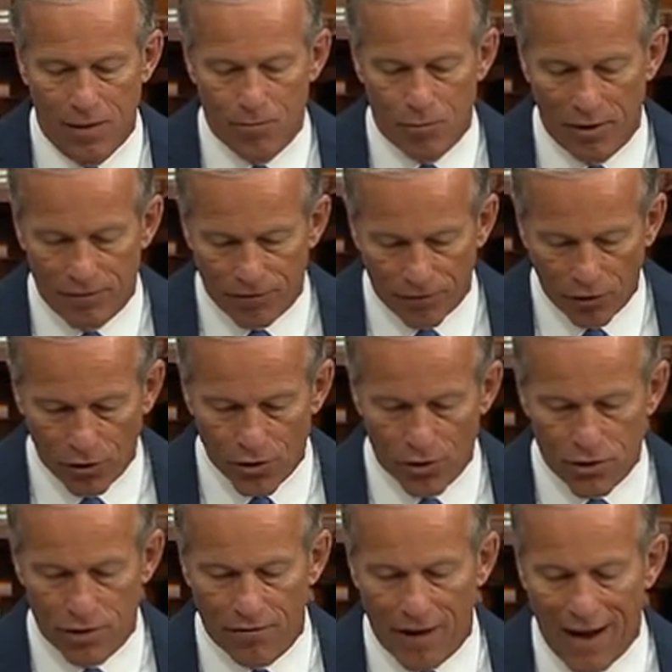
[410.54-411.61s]
but further
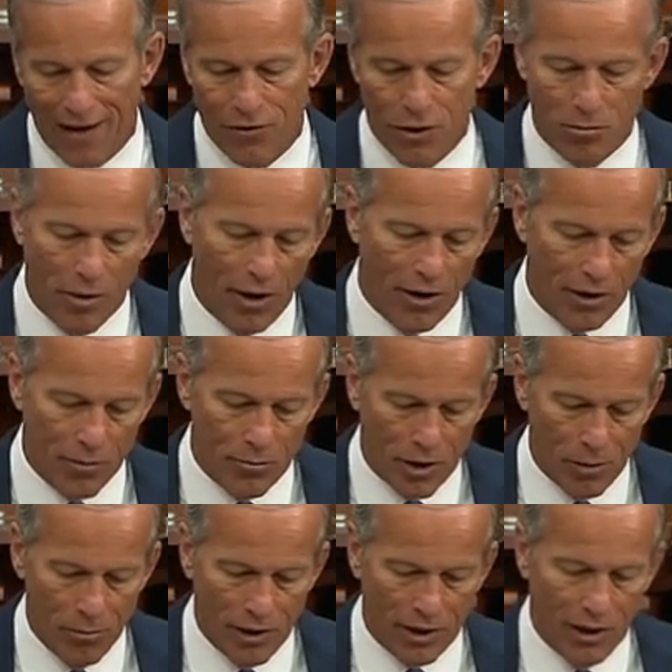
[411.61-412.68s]
divide the American
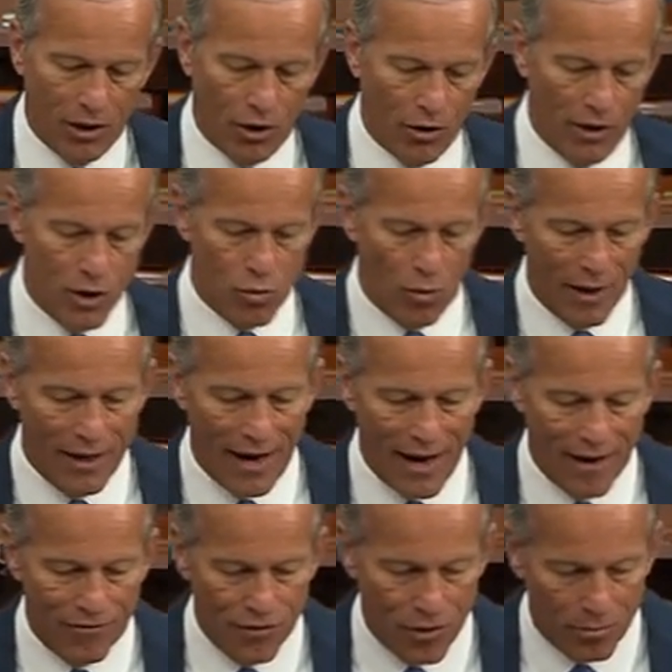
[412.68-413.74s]
public and encourage one
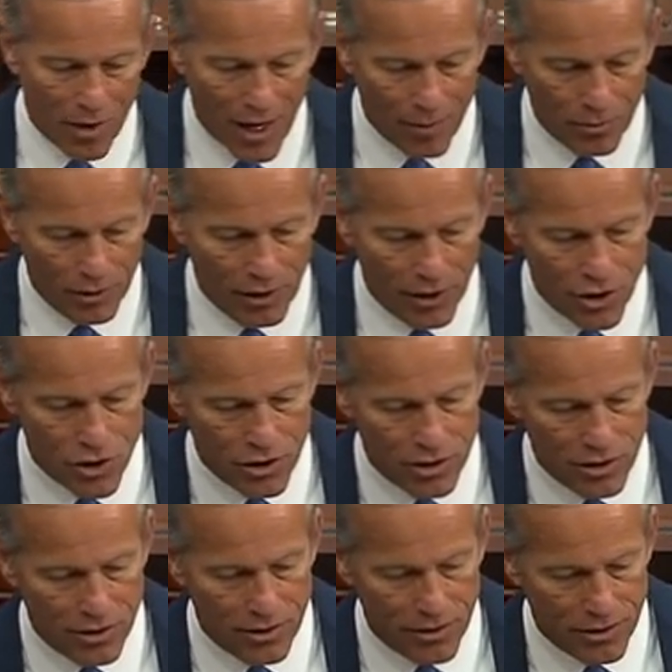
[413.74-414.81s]
half of the
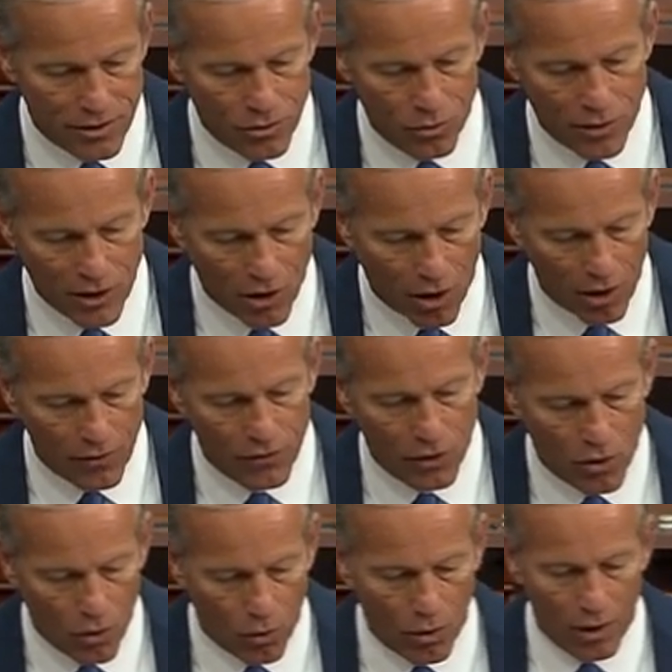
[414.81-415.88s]
population to regard the
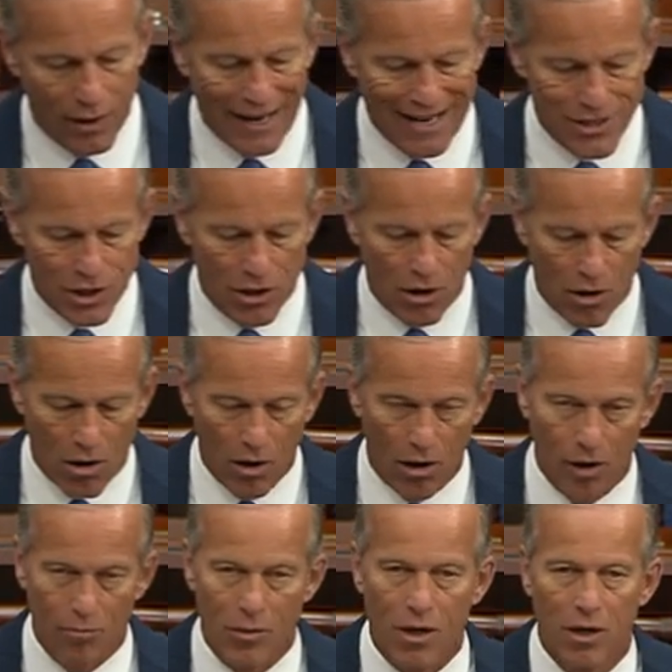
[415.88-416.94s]
court as an
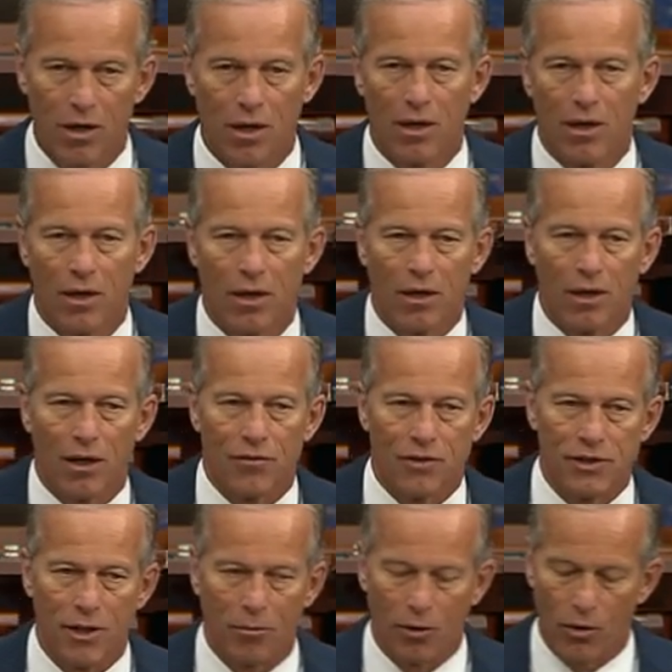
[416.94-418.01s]
arm of the
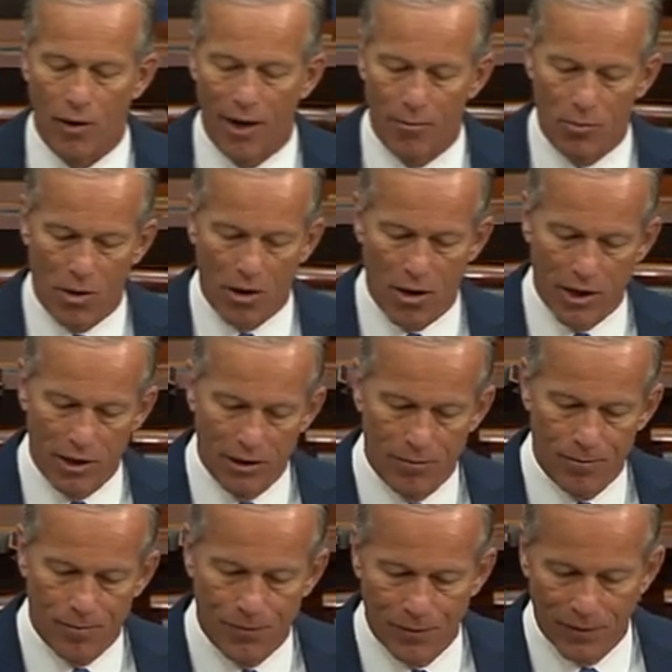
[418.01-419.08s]
Democrat Party?
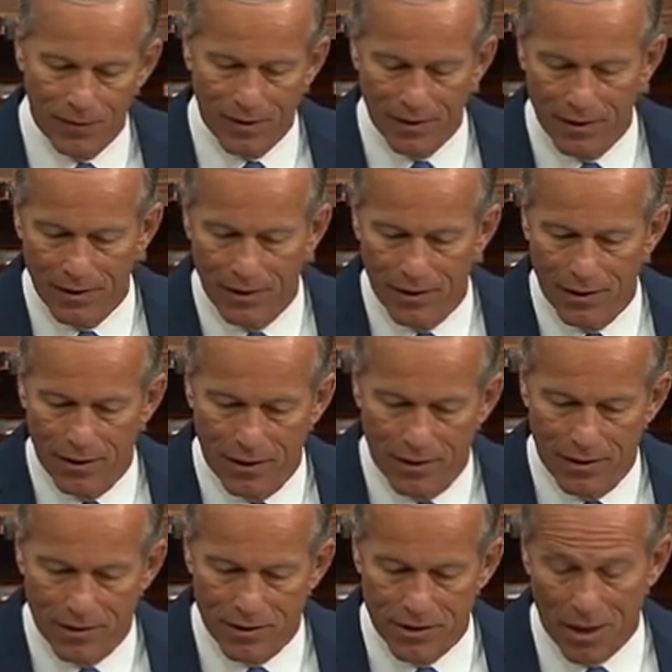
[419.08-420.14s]

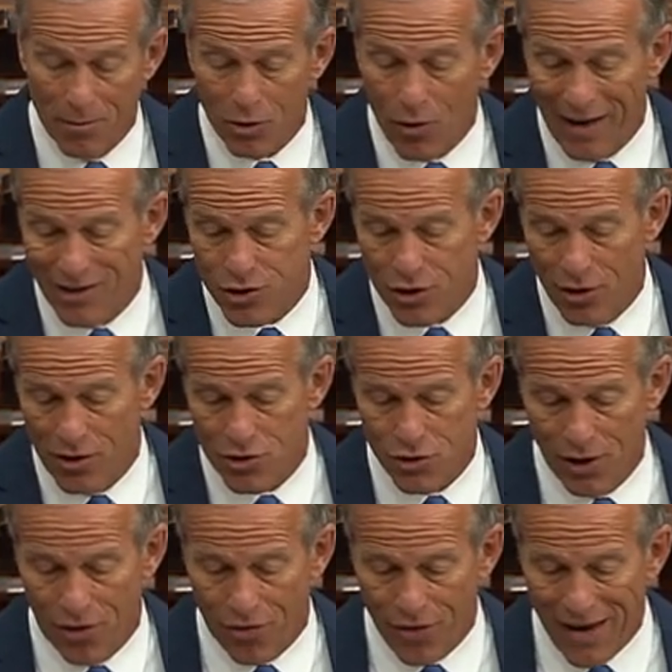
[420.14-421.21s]
Do Democrats
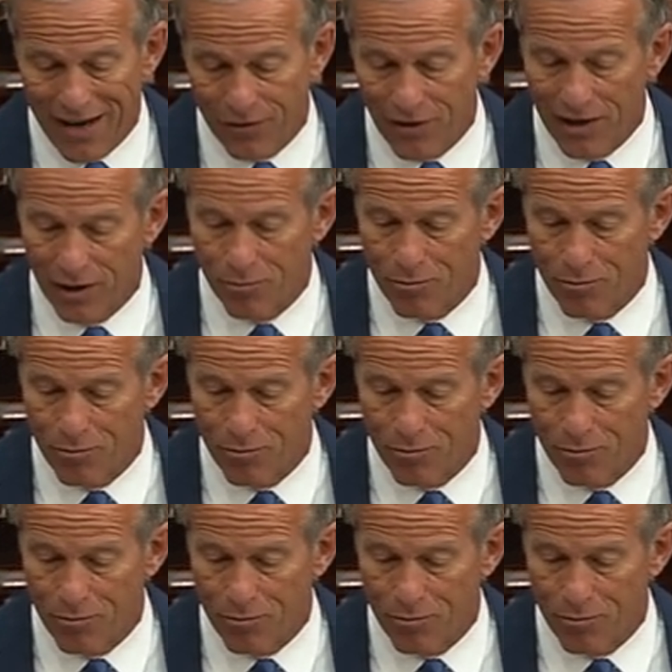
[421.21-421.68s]
seriously think they can